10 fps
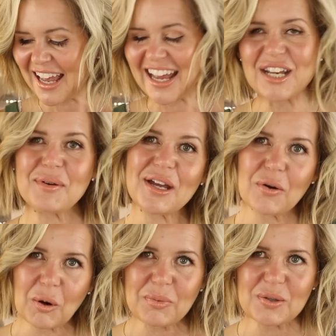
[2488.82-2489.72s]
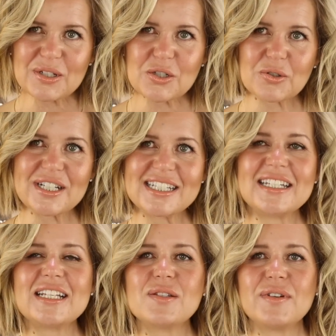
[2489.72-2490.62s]
anyway, I hope you enjoyed
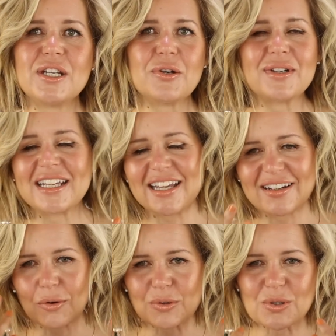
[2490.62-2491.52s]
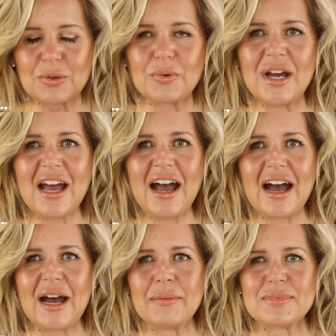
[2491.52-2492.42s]
today's video. And again, also
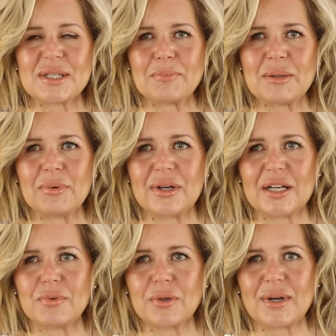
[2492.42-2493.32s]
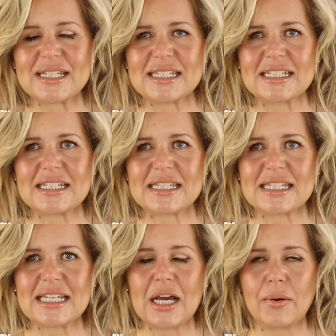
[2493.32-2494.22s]
some people had requested to
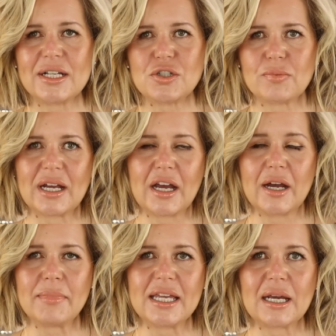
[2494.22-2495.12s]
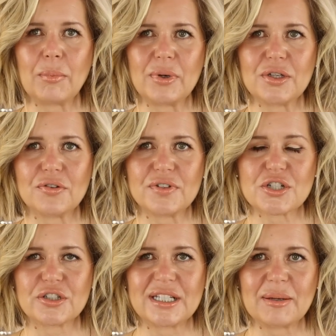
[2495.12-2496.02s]
see how I do my eye makeup when you're
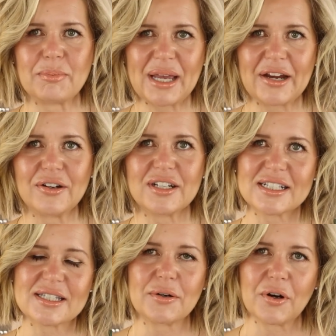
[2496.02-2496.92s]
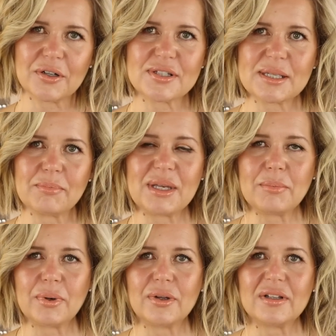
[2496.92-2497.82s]
visually impaired, because there are some
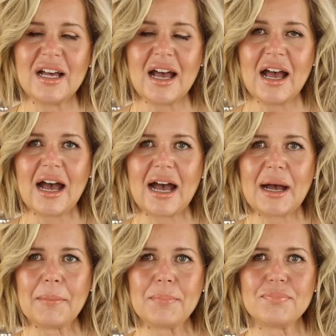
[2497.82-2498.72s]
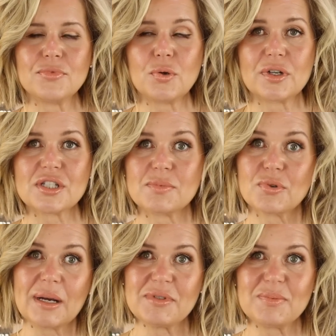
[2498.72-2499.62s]
people who are
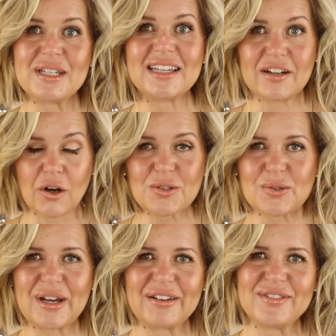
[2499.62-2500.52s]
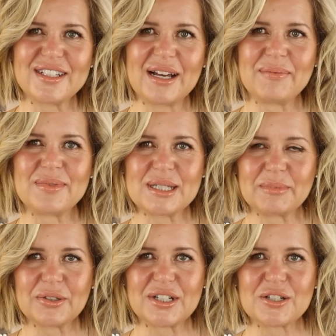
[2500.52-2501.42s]
subscribed to me that also have
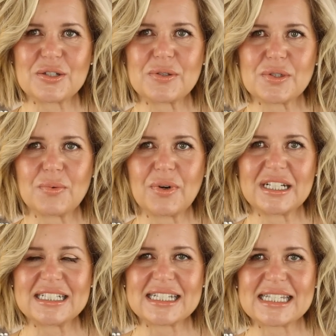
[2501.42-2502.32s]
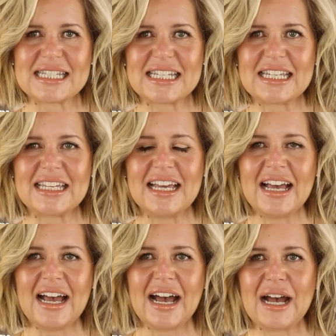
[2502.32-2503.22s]
similar issues, so wanted to see
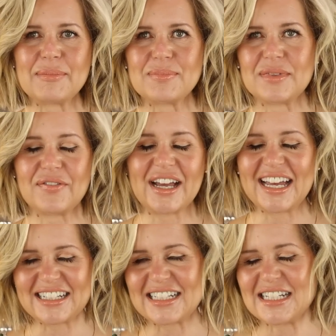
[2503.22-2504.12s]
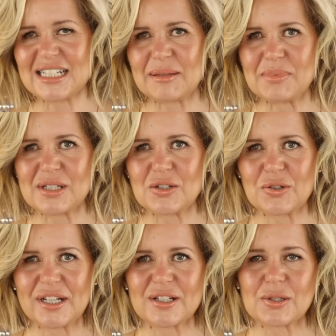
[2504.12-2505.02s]
if I had any tips and
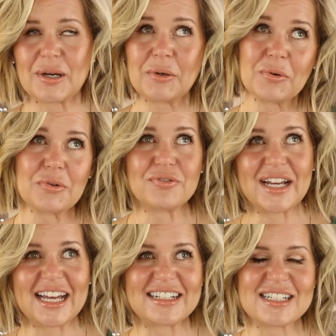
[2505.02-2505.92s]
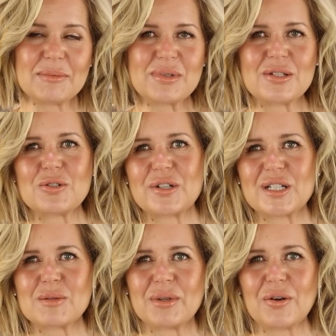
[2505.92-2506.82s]
tricks. So I don't know if I had tips and
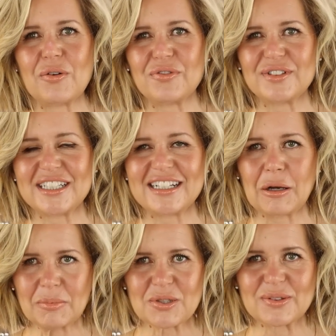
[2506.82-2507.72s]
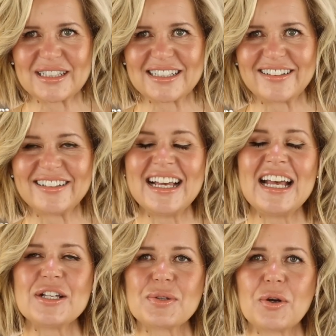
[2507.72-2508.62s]
tricks, but hopefully it helped you a little.
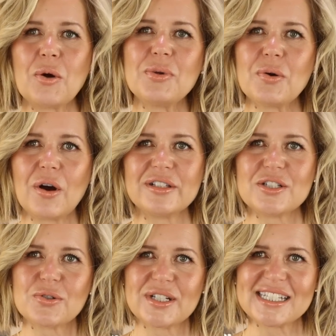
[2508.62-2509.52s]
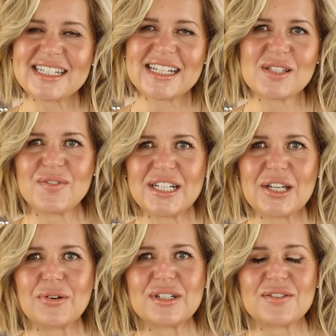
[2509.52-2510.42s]
So I hope you all enjoyed today's
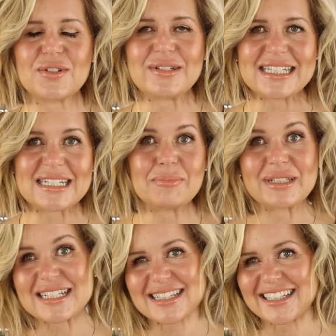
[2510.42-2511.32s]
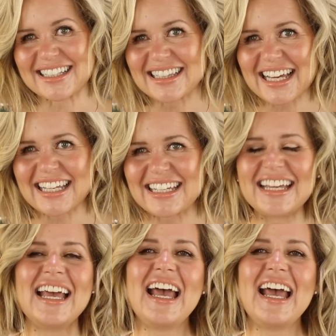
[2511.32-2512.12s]
video, and if you did, please click like,